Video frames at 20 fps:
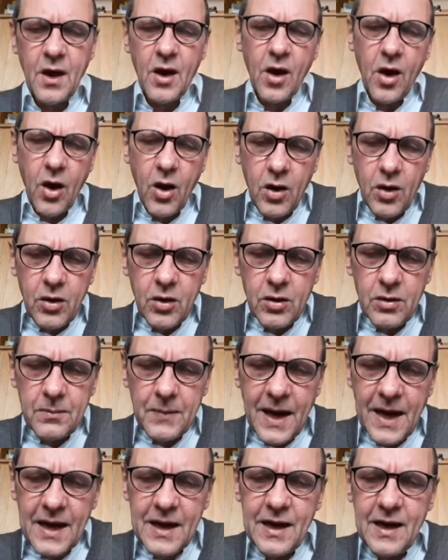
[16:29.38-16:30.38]
All
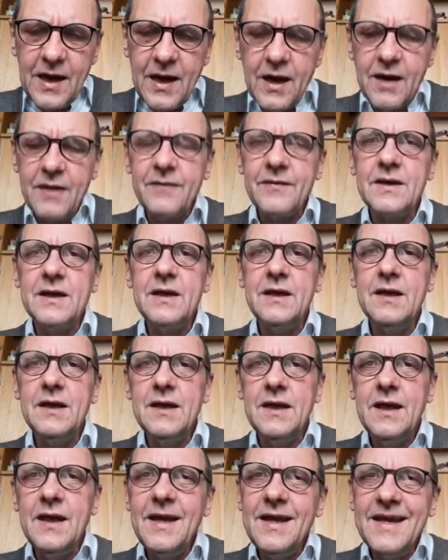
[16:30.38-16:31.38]
my
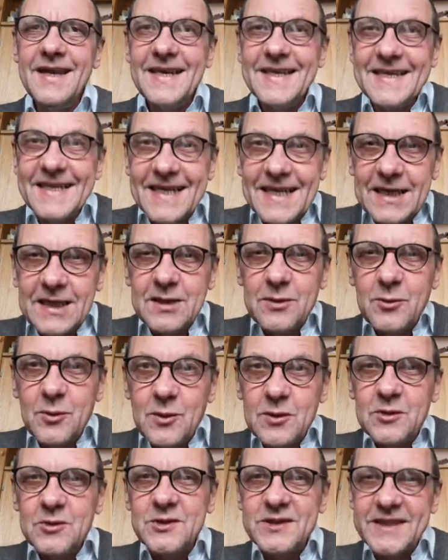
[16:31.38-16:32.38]
loving I
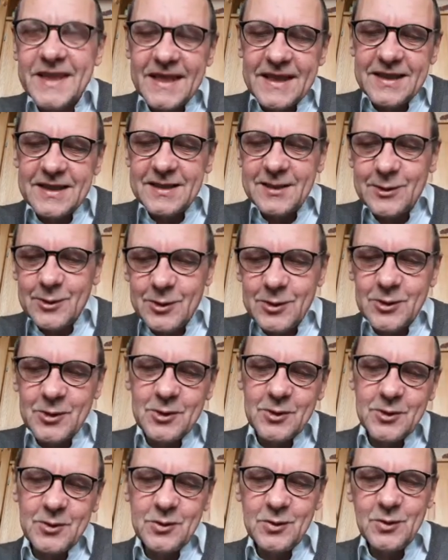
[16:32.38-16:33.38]
will send to
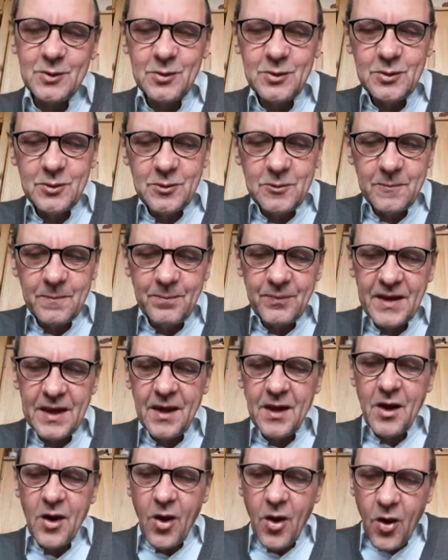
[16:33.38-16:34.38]
you.
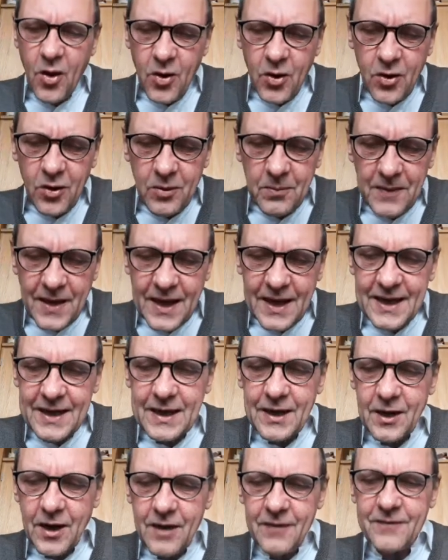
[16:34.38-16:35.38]
All my
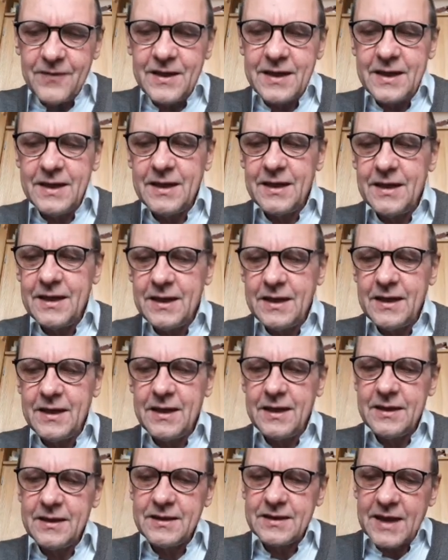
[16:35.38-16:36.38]

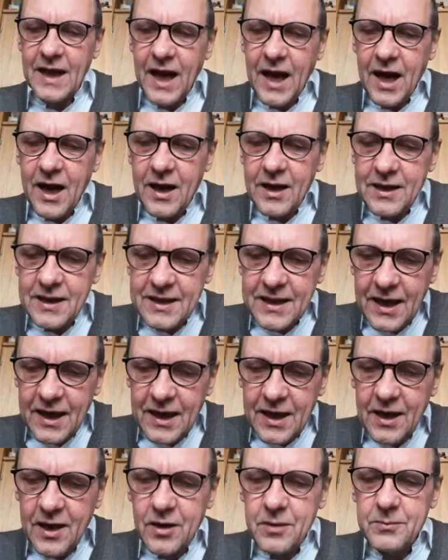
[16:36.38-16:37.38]
loving, darling,
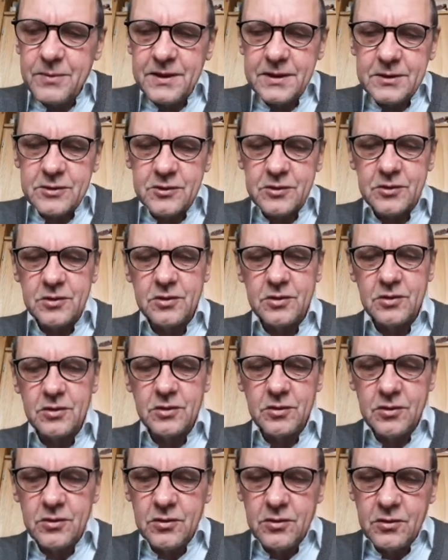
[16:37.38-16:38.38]
I'll be
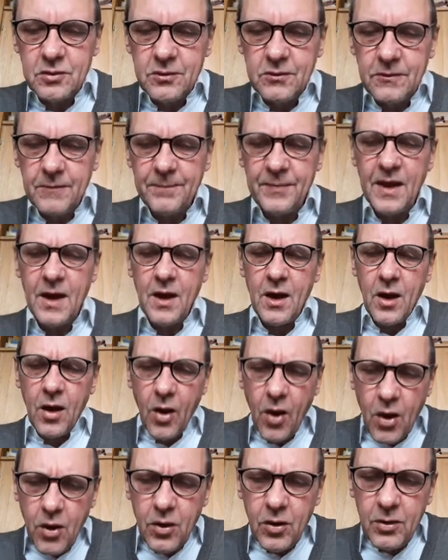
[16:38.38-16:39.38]
true.
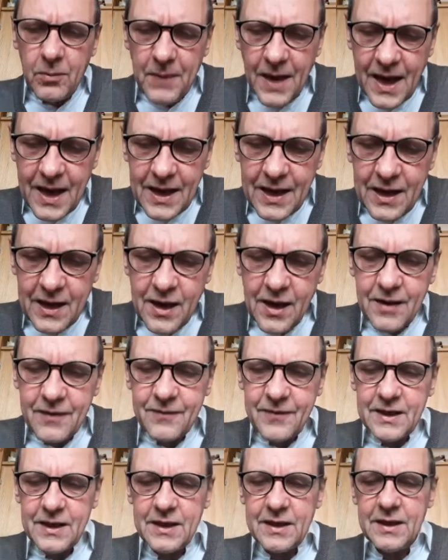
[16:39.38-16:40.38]
All my
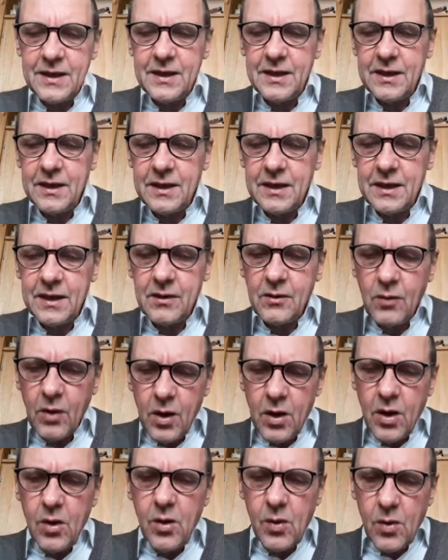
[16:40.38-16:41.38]
loving,
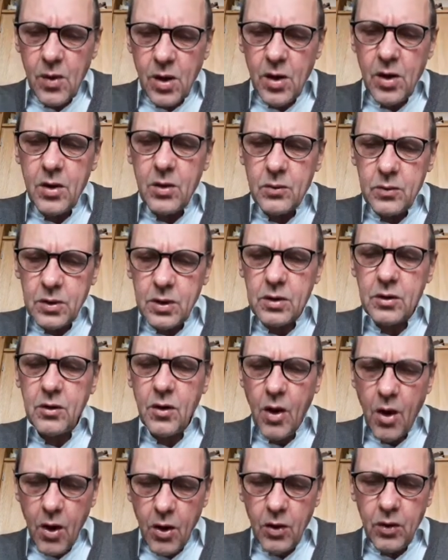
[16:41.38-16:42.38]
whoa, whoa, whoa,
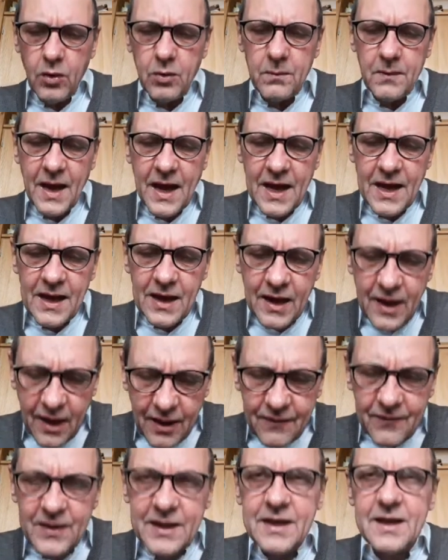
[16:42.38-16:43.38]
all my
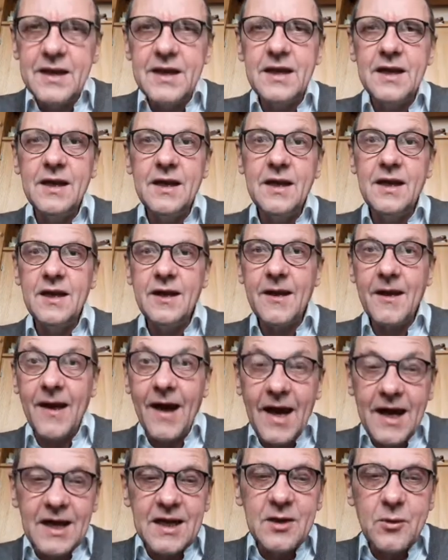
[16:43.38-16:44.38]
loving
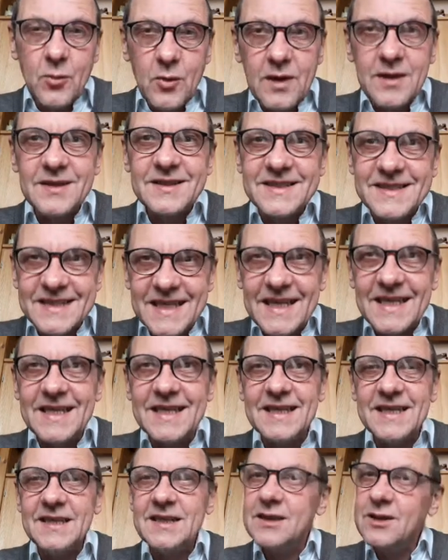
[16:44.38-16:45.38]
I will
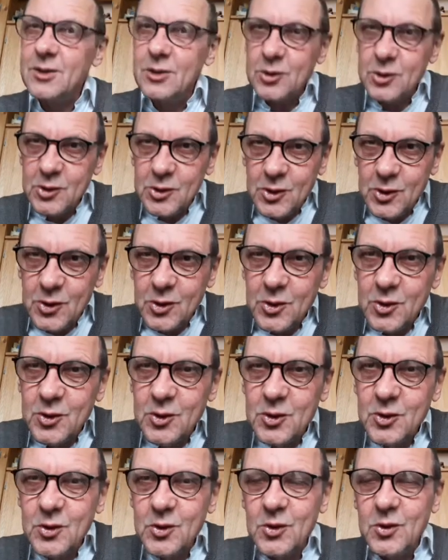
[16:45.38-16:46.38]
send to
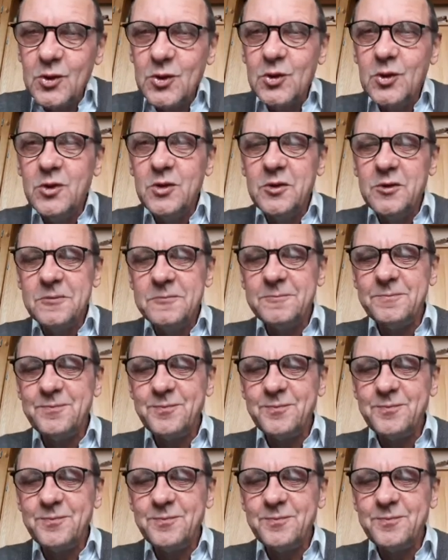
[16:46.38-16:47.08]
you.